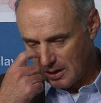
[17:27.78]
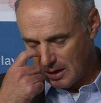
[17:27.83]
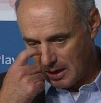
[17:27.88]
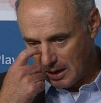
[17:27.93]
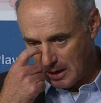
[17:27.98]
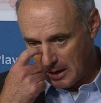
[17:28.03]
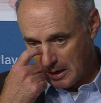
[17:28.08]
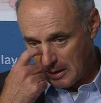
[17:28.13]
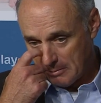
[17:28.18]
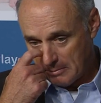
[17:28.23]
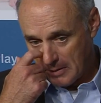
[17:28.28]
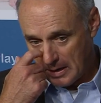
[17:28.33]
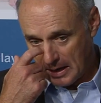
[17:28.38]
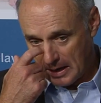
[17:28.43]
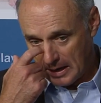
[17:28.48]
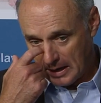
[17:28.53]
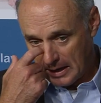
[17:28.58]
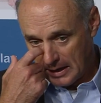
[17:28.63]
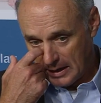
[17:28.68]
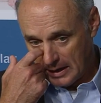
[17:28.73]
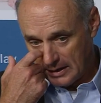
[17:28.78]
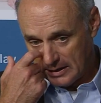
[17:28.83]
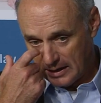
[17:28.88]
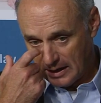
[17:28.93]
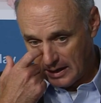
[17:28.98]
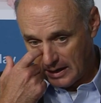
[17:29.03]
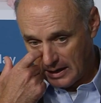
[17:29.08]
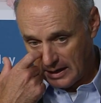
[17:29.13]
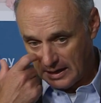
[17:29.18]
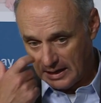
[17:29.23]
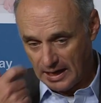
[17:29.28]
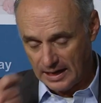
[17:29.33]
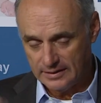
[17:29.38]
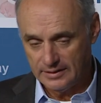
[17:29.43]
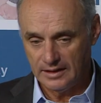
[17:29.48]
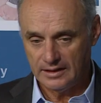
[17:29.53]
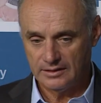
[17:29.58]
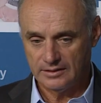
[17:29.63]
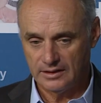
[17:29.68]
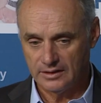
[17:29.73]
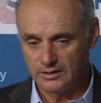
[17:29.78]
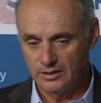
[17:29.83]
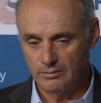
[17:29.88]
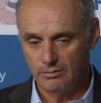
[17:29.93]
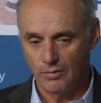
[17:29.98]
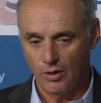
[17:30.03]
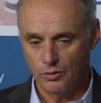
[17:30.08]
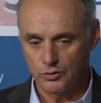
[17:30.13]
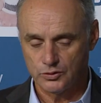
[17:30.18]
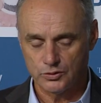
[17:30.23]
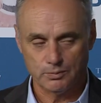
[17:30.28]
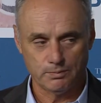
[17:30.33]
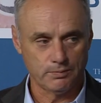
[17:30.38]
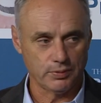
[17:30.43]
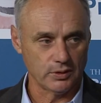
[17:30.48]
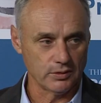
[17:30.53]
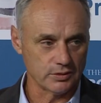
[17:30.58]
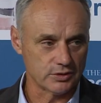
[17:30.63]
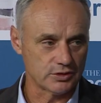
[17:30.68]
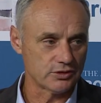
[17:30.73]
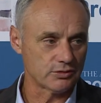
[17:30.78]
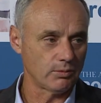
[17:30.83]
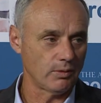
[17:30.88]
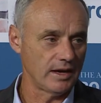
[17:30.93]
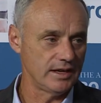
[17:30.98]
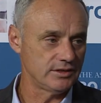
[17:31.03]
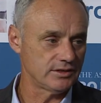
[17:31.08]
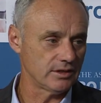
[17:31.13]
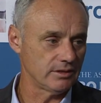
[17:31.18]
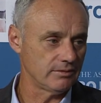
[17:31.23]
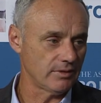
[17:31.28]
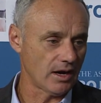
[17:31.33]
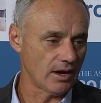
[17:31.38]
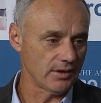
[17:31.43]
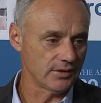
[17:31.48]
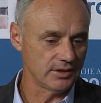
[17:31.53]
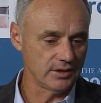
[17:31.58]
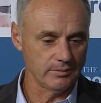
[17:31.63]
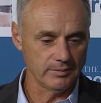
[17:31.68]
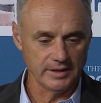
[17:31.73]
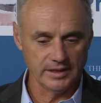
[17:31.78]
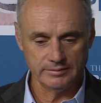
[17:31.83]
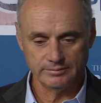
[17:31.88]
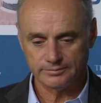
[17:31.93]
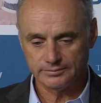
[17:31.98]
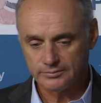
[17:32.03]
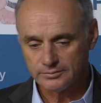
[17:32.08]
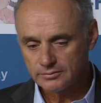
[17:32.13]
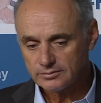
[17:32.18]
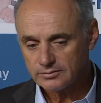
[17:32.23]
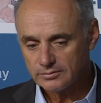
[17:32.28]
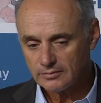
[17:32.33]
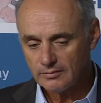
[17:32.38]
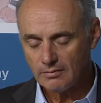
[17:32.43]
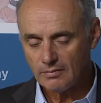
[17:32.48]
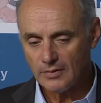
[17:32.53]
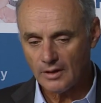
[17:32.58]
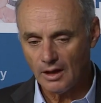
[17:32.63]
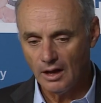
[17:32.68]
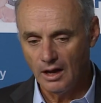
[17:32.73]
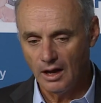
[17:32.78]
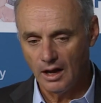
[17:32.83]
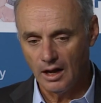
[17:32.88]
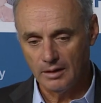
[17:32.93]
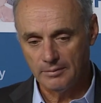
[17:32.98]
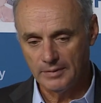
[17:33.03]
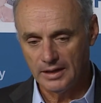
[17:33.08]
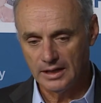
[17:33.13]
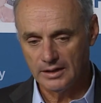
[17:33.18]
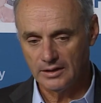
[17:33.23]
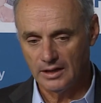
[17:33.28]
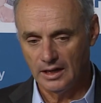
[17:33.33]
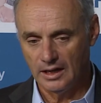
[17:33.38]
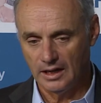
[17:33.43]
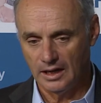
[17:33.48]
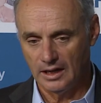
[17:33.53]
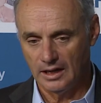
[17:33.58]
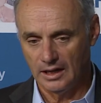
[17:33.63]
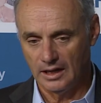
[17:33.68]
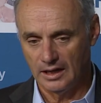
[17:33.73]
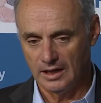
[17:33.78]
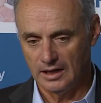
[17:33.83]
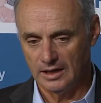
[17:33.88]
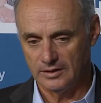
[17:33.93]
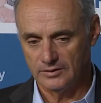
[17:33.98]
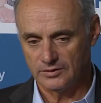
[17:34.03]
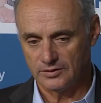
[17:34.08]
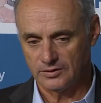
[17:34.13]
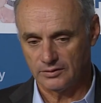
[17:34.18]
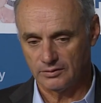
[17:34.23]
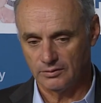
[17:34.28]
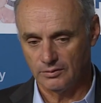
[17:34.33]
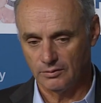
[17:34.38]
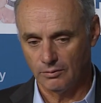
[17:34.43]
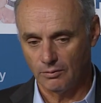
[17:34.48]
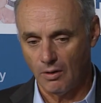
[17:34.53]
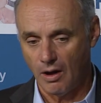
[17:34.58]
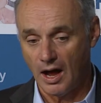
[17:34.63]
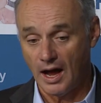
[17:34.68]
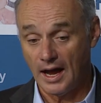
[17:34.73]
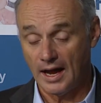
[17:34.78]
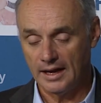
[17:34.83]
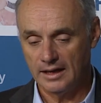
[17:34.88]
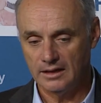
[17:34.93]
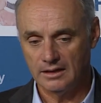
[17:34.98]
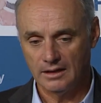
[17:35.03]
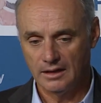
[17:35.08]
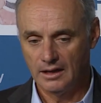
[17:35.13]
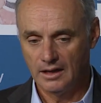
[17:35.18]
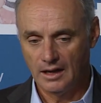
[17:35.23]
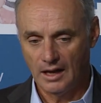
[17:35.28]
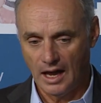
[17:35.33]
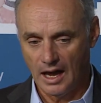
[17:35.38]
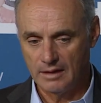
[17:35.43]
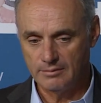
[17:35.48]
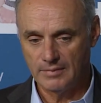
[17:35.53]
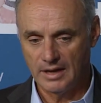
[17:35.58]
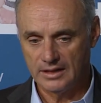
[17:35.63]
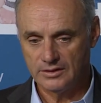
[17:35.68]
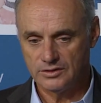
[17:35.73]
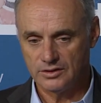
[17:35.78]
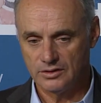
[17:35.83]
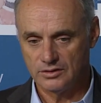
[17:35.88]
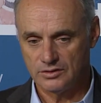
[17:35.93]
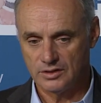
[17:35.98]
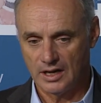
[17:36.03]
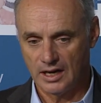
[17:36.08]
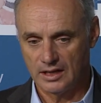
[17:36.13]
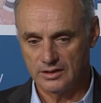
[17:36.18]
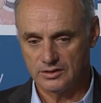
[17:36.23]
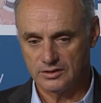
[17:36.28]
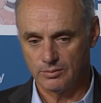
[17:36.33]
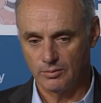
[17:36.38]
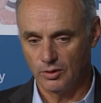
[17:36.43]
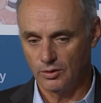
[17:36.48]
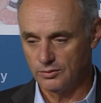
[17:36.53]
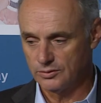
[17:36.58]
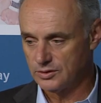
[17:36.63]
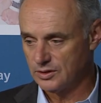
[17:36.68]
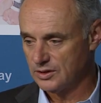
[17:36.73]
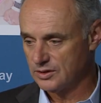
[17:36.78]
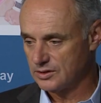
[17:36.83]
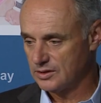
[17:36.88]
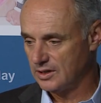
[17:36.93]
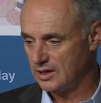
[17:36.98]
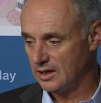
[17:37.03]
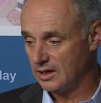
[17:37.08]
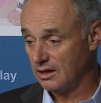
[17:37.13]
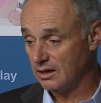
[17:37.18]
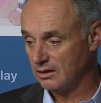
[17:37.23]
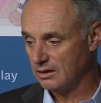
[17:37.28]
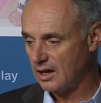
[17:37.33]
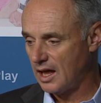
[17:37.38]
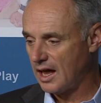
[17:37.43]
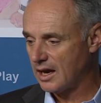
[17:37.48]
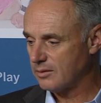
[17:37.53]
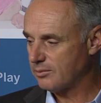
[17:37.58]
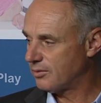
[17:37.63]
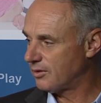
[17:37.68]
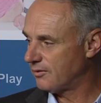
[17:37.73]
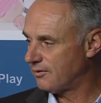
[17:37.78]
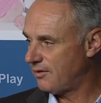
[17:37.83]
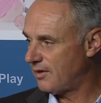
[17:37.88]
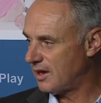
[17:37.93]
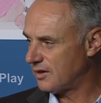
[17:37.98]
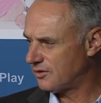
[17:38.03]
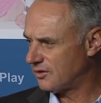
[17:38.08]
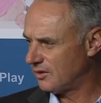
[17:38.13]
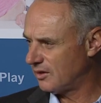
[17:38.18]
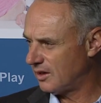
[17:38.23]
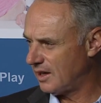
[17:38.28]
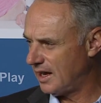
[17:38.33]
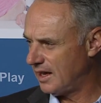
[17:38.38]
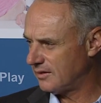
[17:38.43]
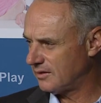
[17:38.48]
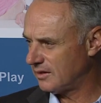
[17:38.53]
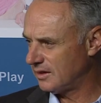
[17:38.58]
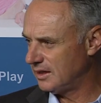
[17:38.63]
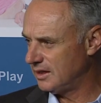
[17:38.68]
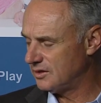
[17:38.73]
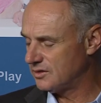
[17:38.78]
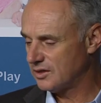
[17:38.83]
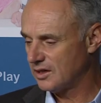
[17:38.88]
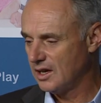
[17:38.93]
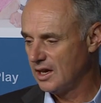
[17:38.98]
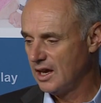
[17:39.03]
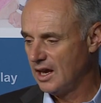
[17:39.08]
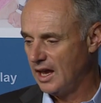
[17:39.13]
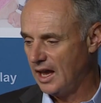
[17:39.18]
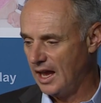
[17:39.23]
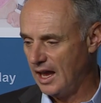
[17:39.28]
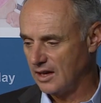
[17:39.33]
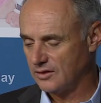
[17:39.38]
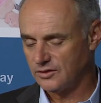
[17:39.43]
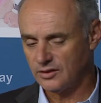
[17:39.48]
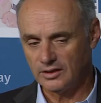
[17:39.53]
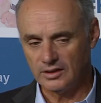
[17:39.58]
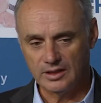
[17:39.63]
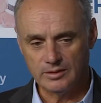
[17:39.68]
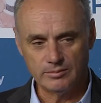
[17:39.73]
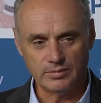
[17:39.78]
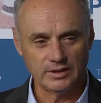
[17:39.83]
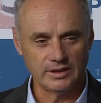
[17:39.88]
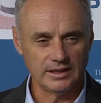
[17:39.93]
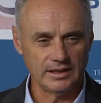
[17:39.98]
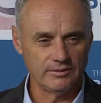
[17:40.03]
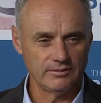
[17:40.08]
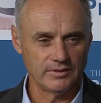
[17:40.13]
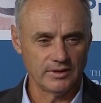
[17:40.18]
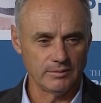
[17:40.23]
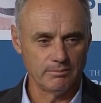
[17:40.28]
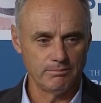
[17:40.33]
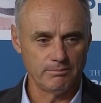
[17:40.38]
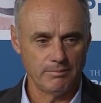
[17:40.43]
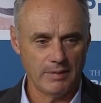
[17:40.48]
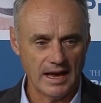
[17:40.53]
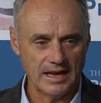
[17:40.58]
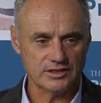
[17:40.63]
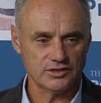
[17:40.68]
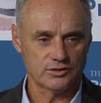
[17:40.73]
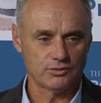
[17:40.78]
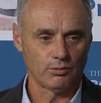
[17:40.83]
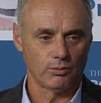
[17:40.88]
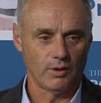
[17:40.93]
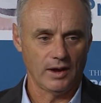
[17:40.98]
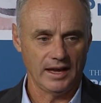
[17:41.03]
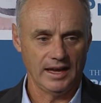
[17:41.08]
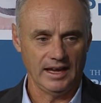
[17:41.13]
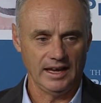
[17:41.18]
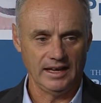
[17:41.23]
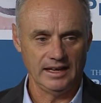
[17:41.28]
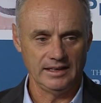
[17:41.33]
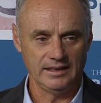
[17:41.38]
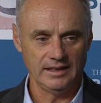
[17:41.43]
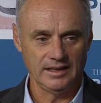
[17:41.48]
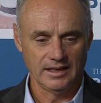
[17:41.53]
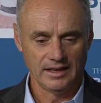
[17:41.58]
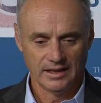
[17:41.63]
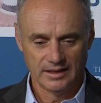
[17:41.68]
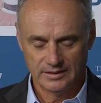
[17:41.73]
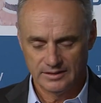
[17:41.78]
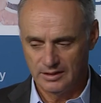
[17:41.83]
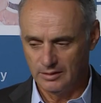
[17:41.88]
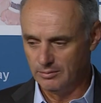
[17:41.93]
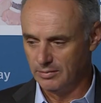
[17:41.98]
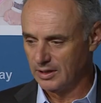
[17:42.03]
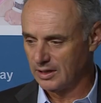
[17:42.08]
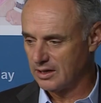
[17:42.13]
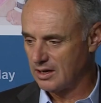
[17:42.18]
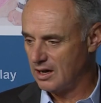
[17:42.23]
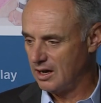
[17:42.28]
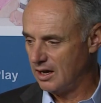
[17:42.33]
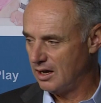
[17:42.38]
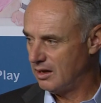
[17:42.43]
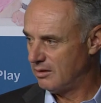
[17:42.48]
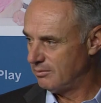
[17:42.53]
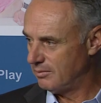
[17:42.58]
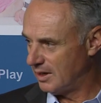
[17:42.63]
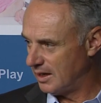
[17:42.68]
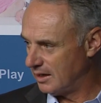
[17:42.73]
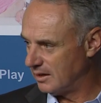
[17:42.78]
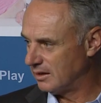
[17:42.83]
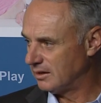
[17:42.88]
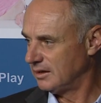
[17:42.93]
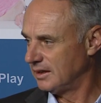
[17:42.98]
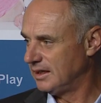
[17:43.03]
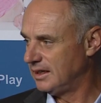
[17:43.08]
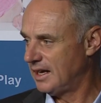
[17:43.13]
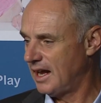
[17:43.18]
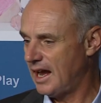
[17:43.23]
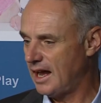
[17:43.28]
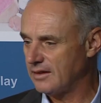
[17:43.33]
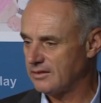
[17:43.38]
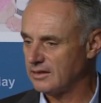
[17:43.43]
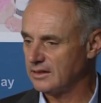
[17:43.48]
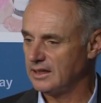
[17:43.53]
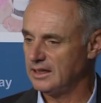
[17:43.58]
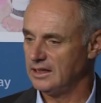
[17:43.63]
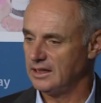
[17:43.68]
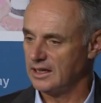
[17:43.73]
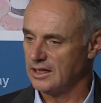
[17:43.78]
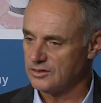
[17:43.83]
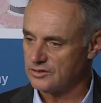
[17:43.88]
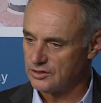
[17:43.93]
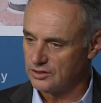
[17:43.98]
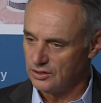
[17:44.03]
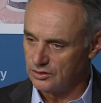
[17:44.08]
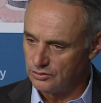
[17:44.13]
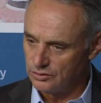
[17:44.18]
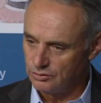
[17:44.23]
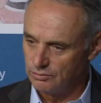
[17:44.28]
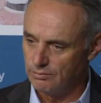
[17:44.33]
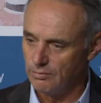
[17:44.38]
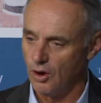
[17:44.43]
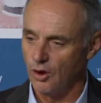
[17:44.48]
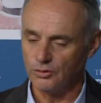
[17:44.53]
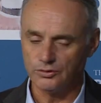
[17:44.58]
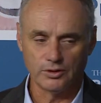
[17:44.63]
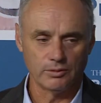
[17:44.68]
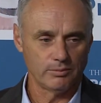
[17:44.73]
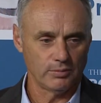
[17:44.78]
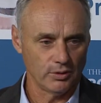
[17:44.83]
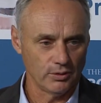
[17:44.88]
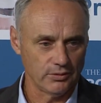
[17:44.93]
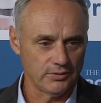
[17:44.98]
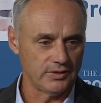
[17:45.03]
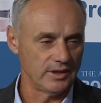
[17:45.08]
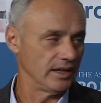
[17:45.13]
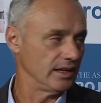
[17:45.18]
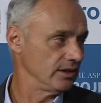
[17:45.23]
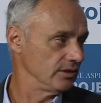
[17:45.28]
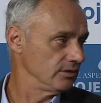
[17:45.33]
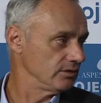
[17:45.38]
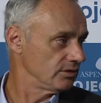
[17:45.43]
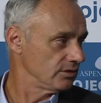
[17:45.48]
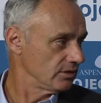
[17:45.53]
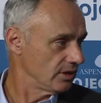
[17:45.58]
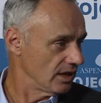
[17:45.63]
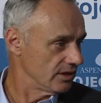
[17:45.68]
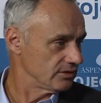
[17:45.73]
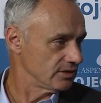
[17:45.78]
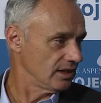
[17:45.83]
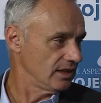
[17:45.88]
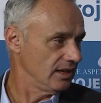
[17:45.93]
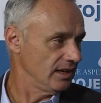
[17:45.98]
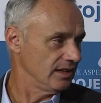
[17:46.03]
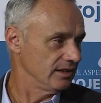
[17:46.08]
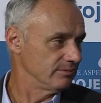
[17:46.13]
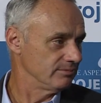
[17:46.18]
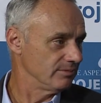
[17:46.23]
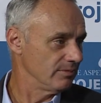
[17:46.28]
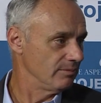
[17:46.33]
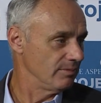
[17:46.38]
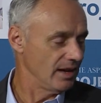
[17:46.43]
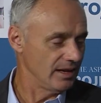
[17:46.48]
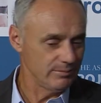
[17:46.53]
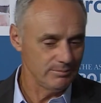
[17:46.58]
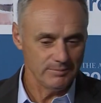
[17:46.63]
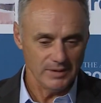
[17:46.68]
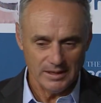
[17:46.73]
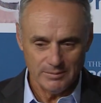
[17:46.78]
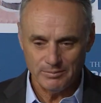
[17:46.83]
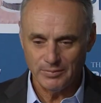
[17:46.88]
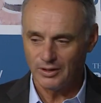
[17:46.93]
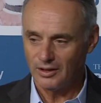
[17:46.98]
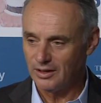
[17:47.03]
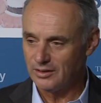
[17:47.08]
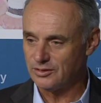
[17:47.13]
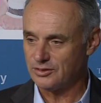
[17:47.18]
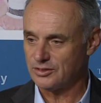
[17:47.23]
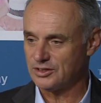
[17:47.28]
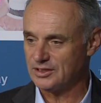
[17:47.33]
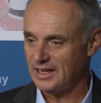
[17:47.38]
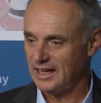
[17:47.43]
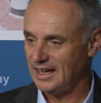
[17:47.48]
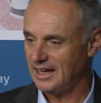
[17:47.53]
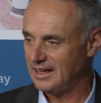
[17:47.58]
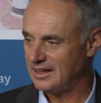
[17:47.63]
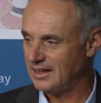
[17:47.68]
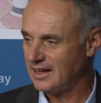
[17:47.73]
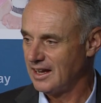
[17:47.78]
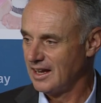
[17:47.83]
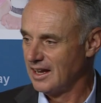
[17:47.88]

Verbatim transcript: um, I, I, and I think that the most persuasive argument, um, and, and it's why I mentioned John Smoltz, is that a lot of professional athletes actually believe the best way to become an elite athlete is to do multiple things as a kid make people understand